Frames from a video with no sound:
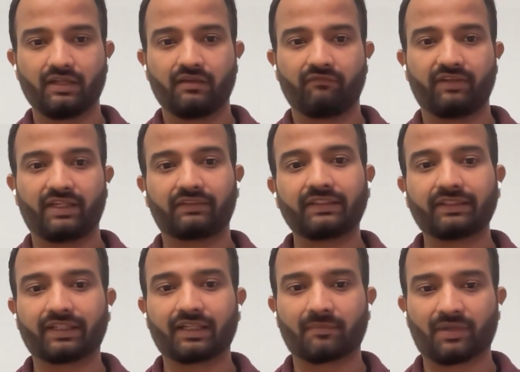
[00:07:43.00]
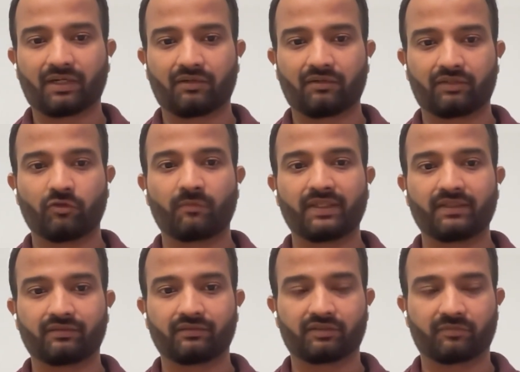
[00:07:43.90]
we are thinking about
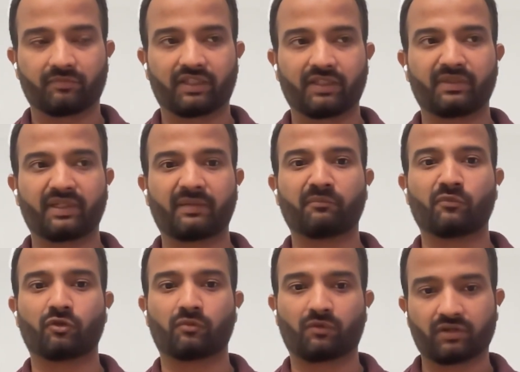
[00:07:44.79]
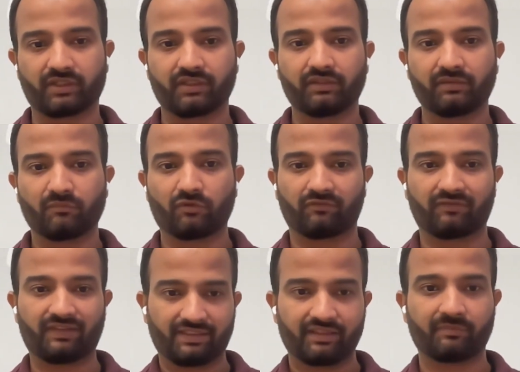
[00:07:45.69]
OpenSearch becoming more modern, more
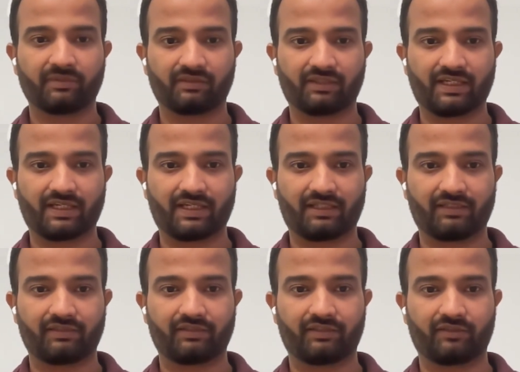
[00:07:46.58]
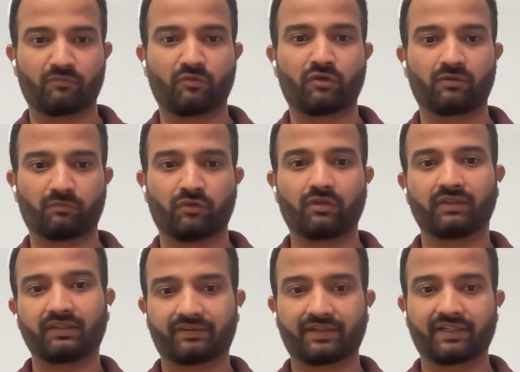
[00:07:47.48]
flexible, and more
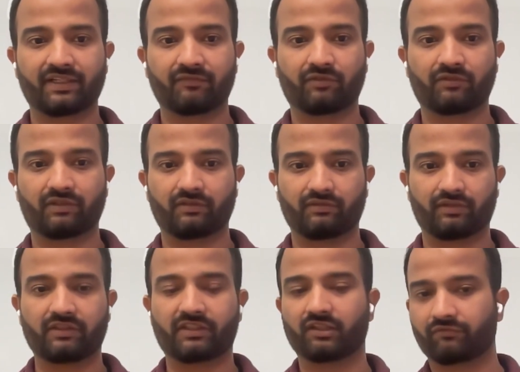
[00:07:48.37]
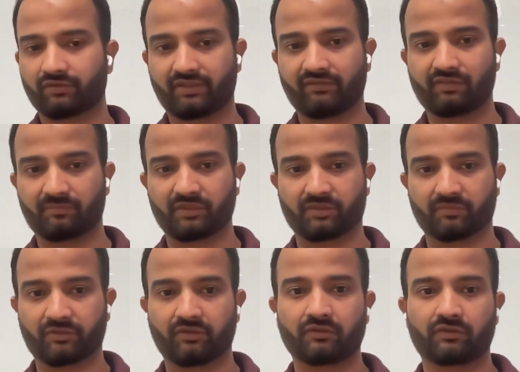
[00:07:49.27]
modularized for not just for developers
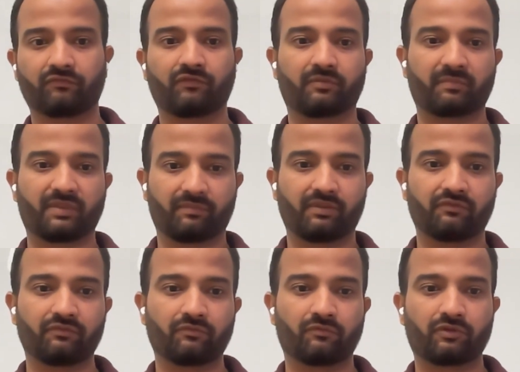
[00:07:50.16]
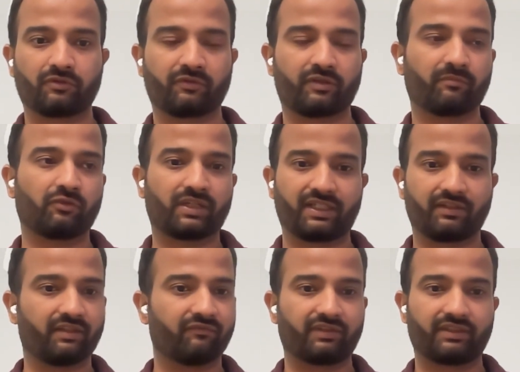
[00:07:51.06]
but also for people who want to deploy it in
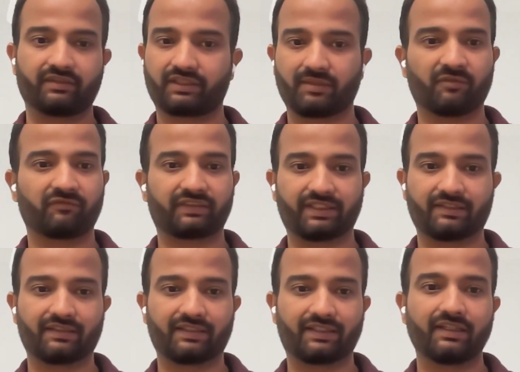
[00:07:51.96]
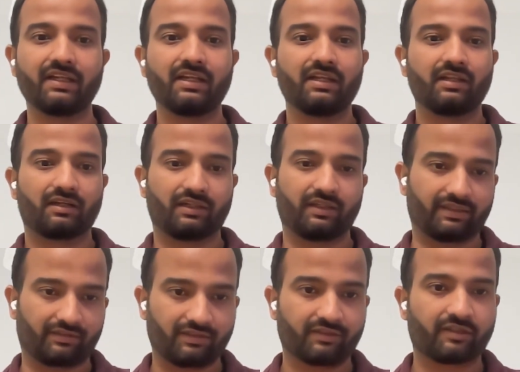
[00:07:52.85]
different scheme of things, like in a
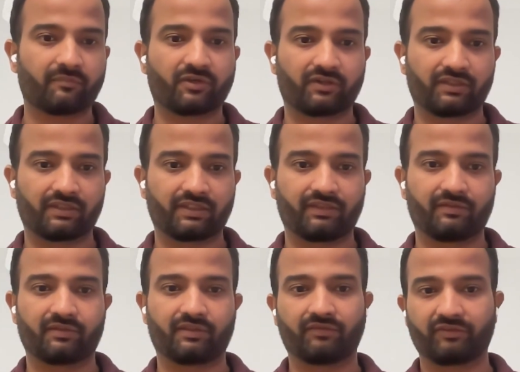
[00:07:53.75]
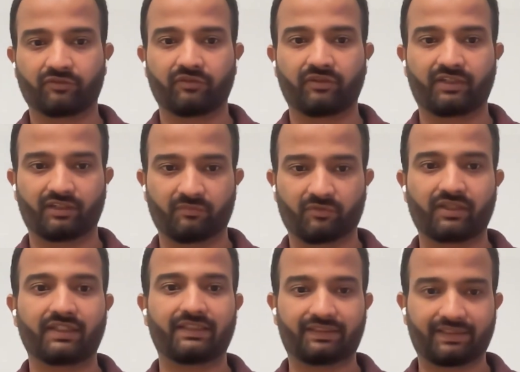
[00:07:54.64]
cluster model, in a service-oriented
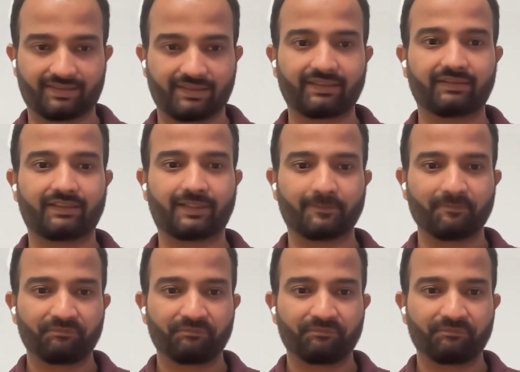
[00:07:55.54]
model, and things like that.